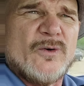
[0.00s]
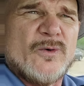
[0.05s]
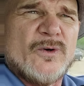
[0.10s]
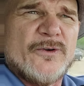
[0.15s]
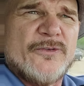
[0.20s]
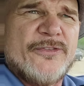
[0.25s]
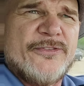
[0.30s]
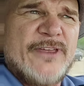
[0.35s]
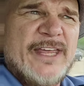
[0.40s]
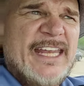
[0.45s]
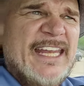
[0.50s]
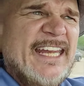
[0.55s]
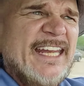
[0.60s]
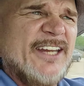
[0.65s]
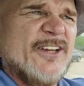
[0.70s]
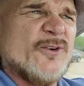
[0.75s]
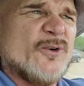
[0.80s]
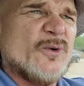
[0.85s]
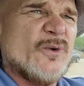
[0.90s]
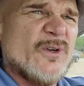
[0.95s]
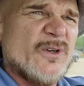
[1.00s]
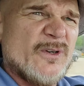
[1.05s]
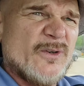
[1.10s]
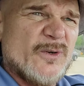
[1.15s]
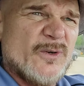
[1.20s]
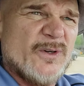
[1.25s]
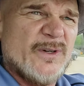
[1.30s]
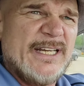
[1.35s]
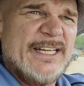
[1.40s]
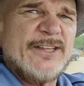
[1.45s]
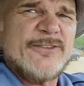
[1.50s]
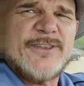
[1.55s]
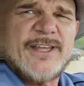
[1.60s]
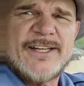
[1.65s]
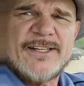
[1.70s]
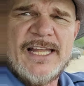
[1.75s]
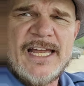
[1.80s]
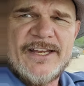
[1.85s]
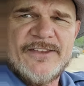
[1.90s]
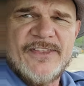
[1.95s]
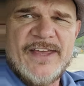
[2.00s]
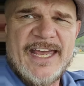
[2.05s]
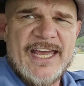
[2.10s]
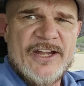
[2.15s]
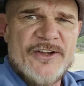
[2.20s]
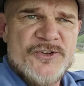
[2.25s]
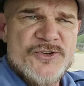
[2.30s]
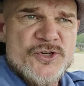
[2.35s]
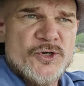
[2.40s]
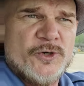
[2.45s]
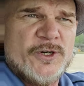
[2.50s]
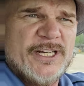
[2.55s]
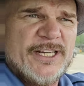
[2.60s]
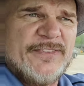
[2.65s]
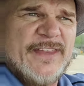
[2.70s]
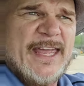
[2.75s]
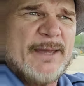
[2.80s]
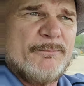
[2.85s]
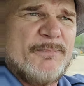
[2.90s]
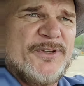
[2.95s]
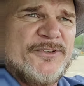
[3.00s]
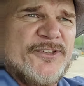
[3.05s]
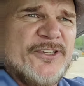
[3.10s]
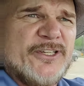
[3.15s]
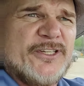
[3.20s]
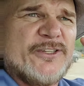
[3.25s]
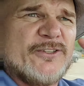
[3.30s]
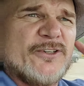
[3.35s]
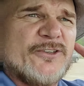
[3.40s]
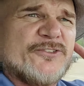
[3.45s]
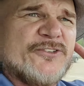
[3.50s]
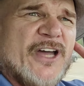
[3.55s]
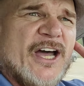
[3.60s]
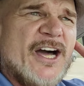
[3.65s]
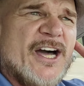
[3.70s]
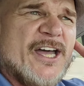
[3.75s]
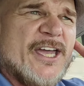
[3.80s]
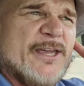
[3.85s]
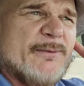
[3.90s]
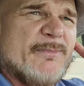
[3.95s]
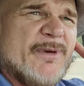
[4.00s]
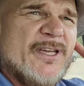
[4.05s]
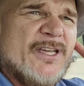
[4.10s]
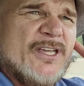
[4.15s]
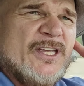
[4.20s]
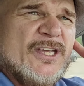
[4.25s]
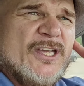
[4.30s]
or think or, or anything like that during that particular time